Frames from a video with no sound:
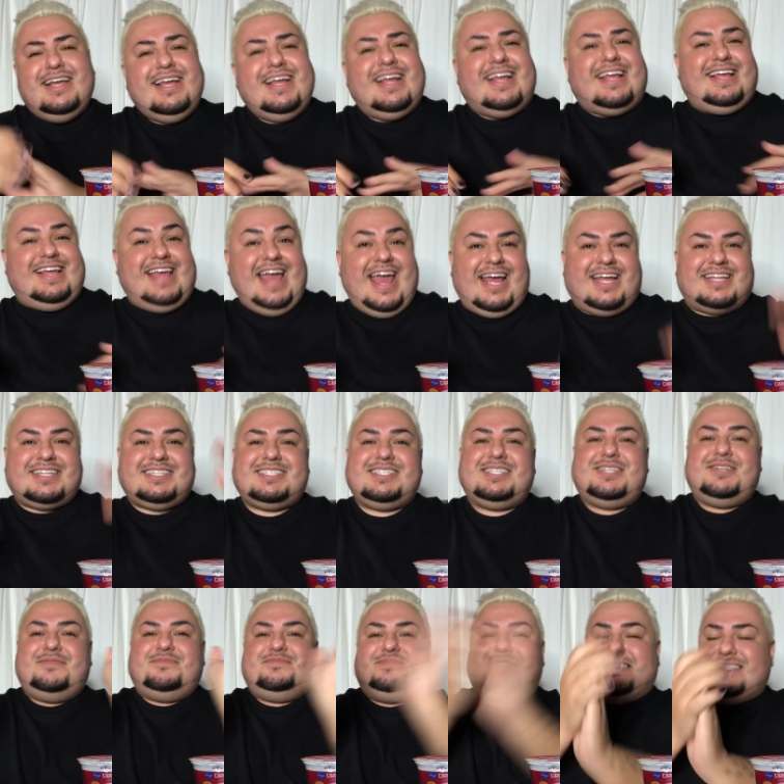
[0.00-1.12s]
Yes,
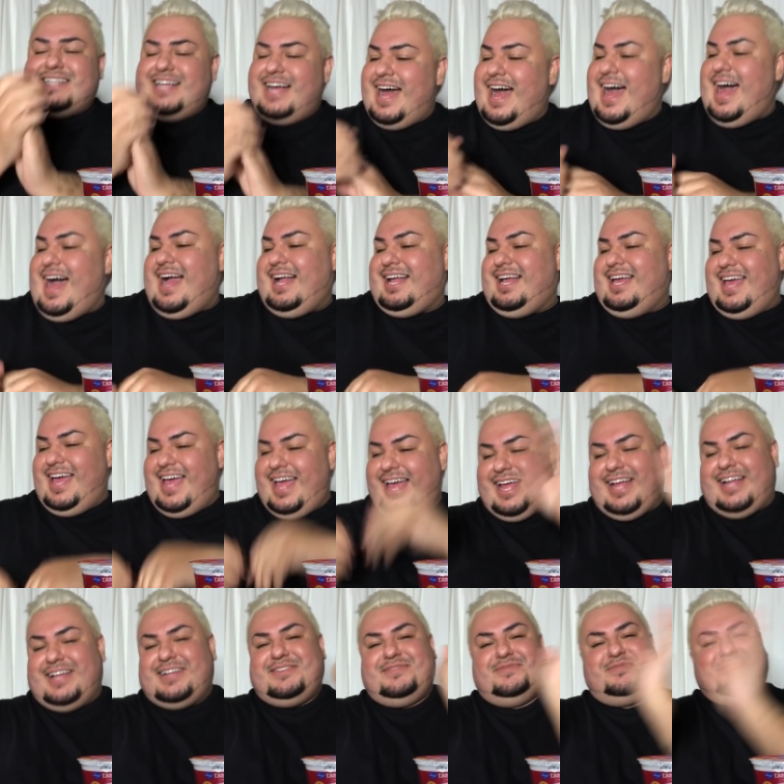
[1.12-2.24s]
I
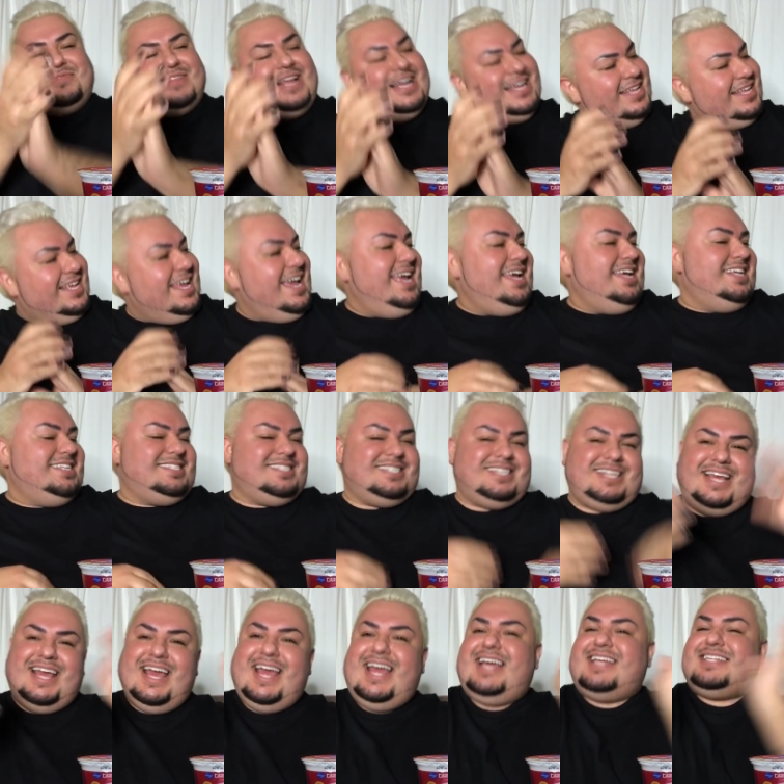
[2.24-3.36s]
can. Yes,
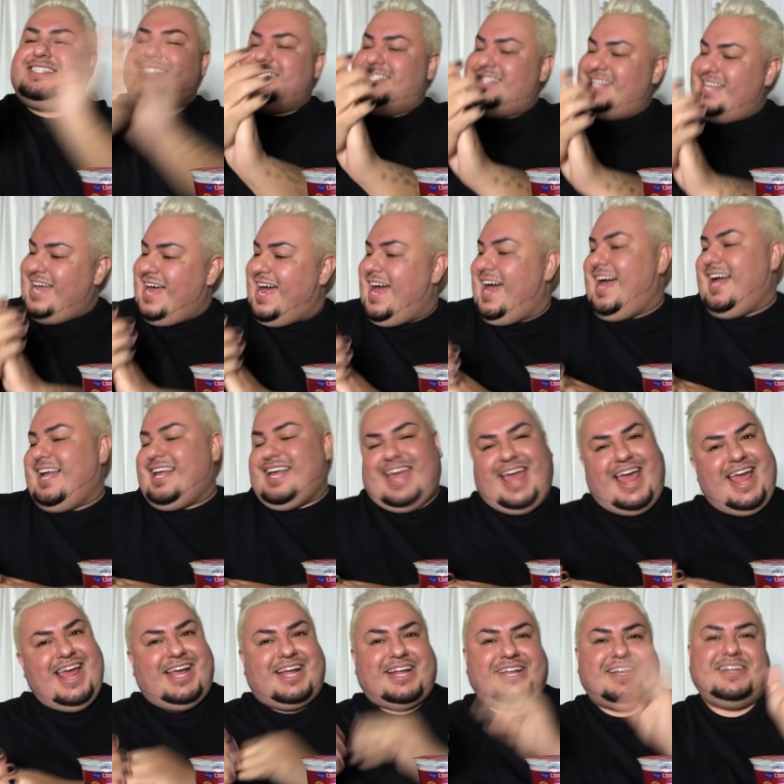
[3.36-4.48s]
yes, I
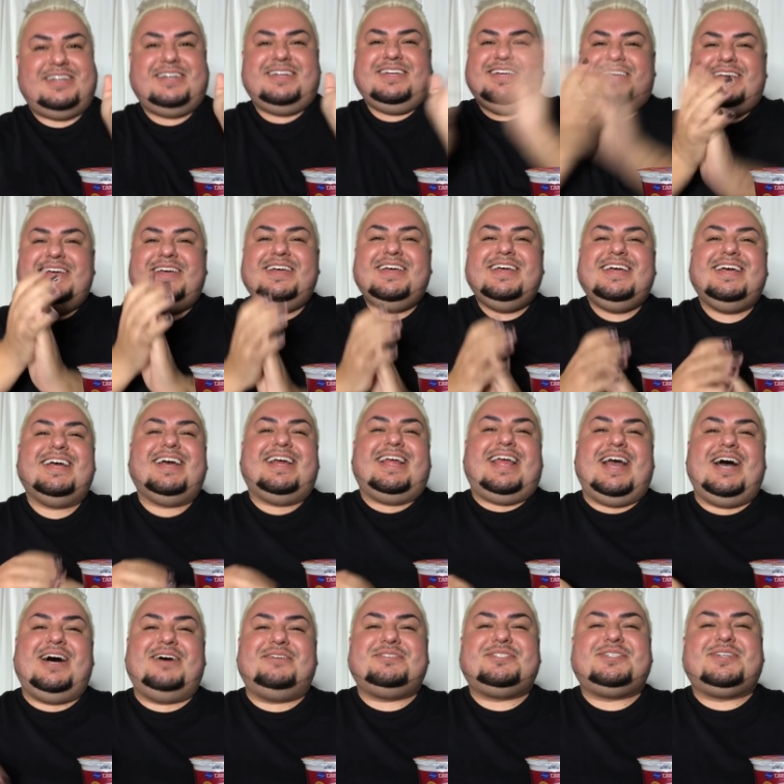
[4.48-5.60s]
can.
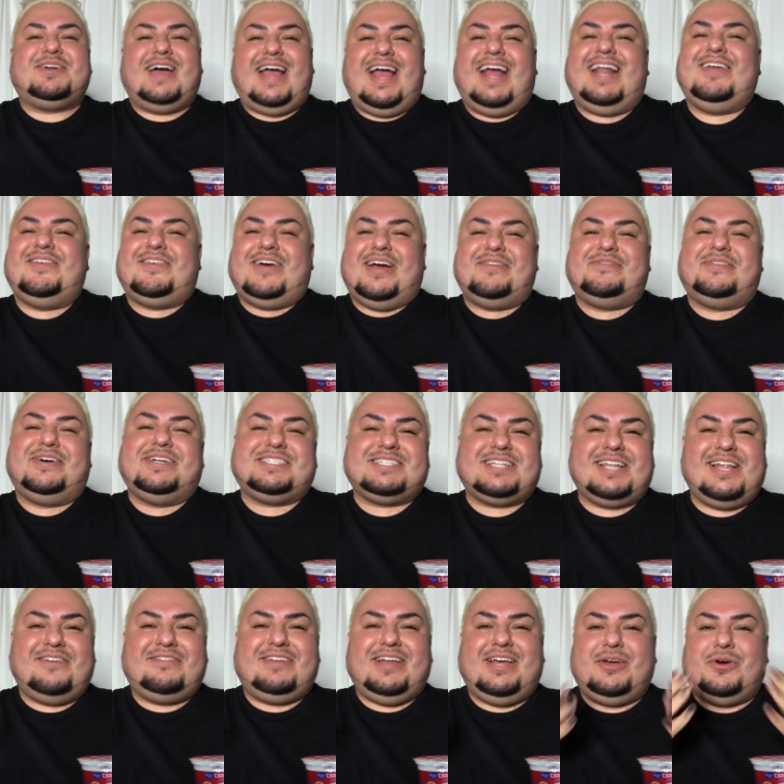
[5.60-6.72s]
Yup, so anyway, much
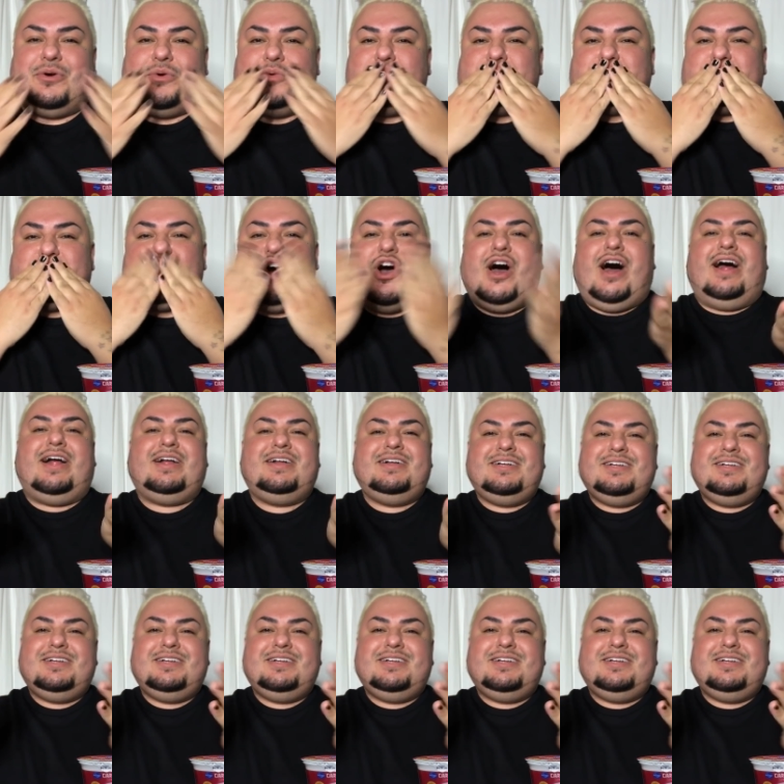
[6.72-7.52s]
love to you. Mwah.